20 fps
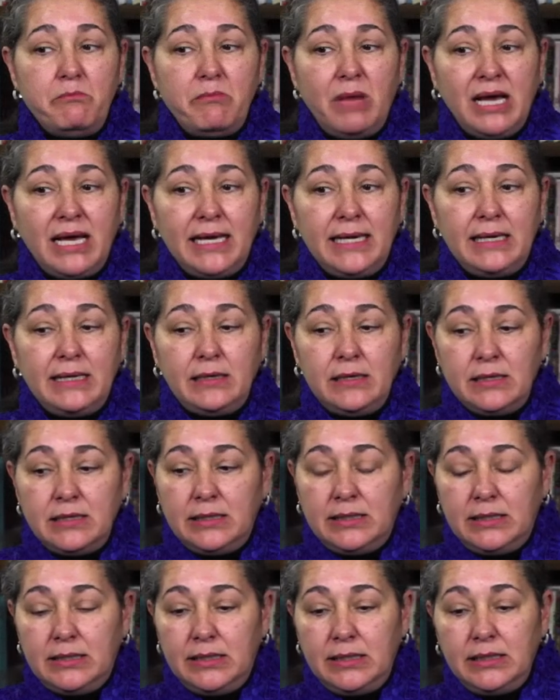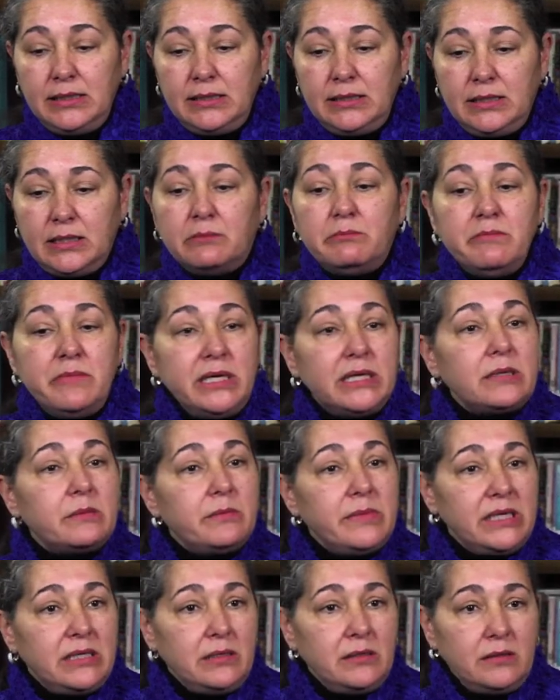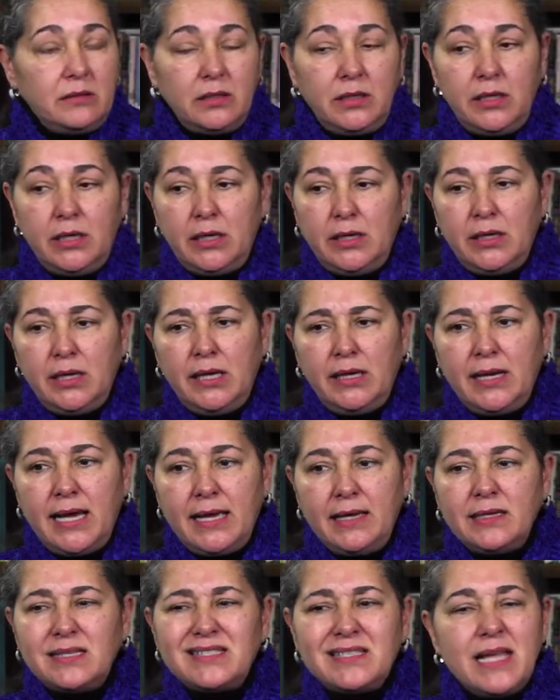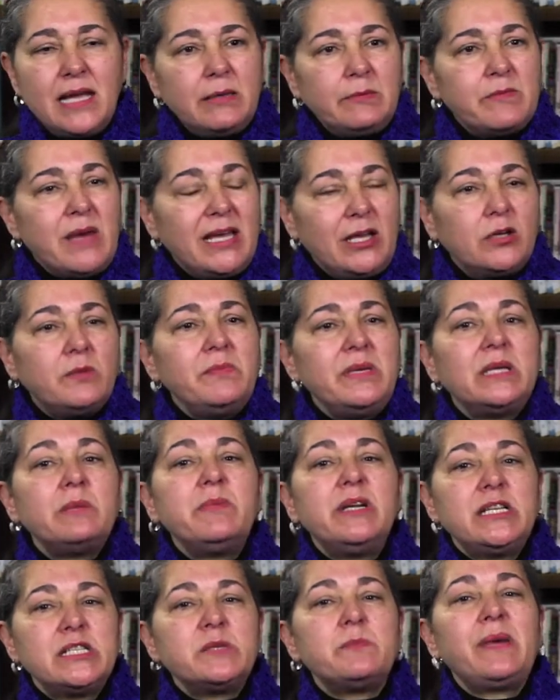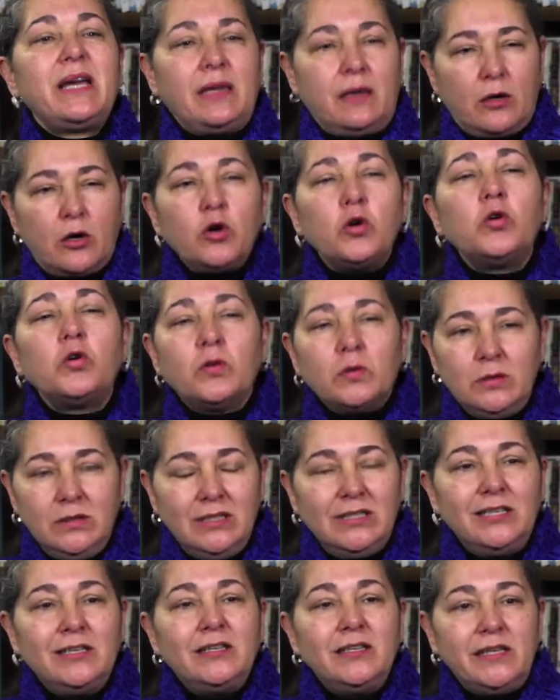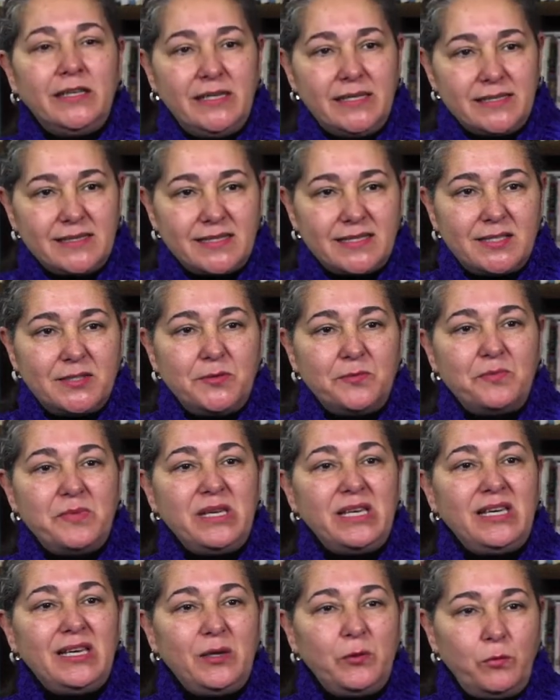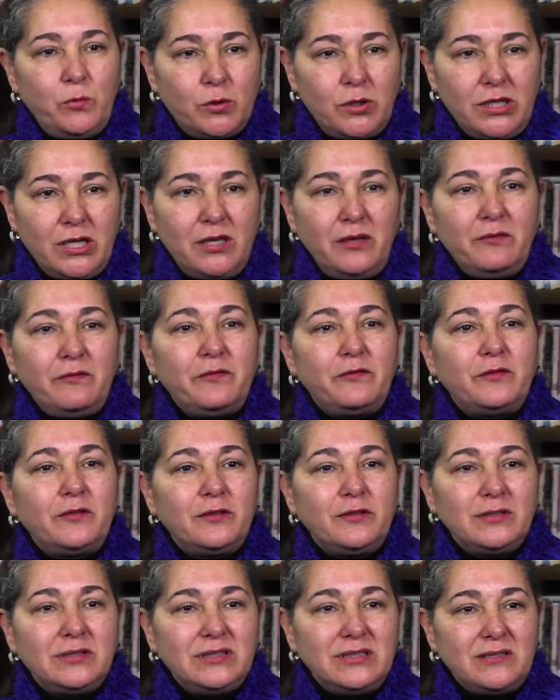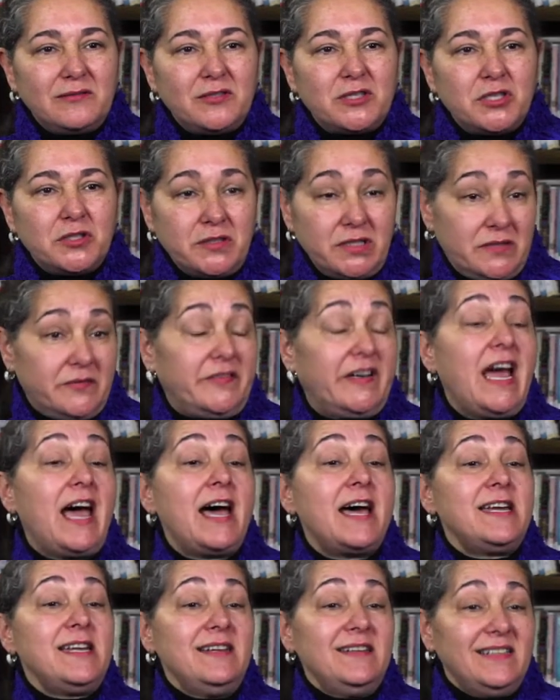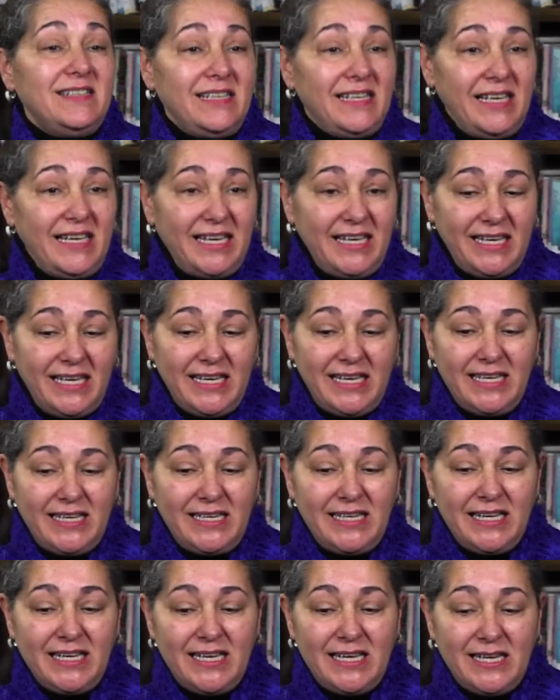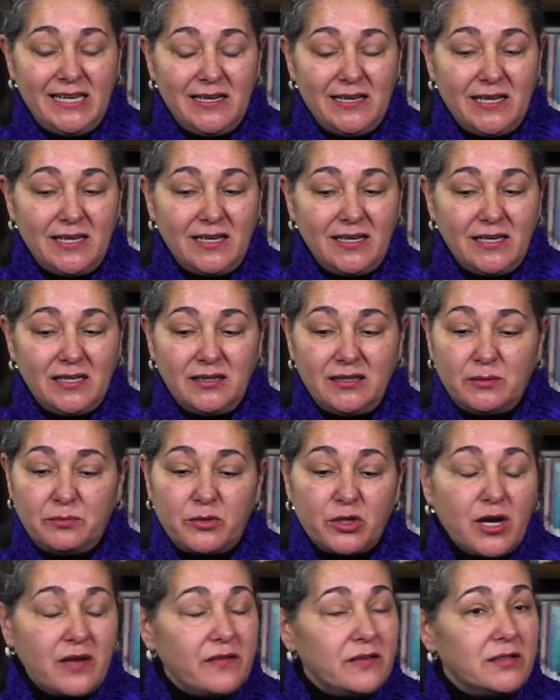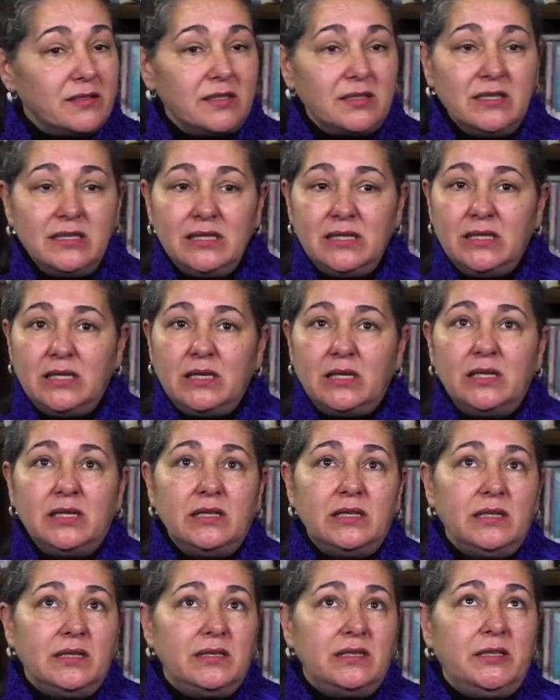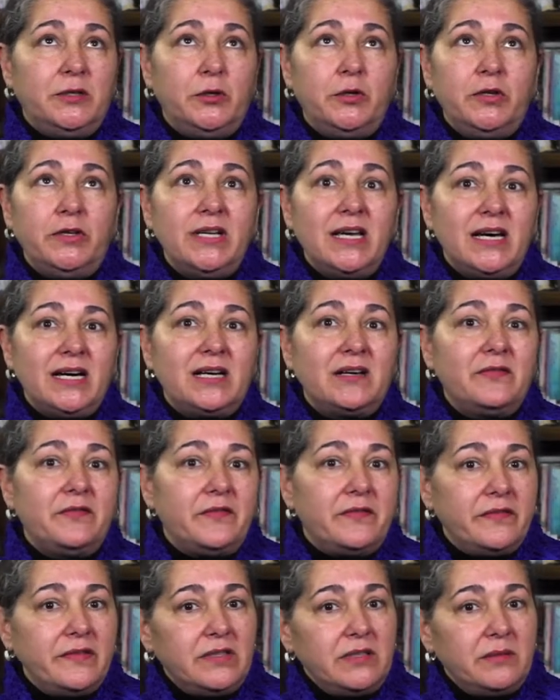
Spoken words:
My commitment, and I guess not my commitment, it's my call, is to be working for the Church of God and the brotherhood of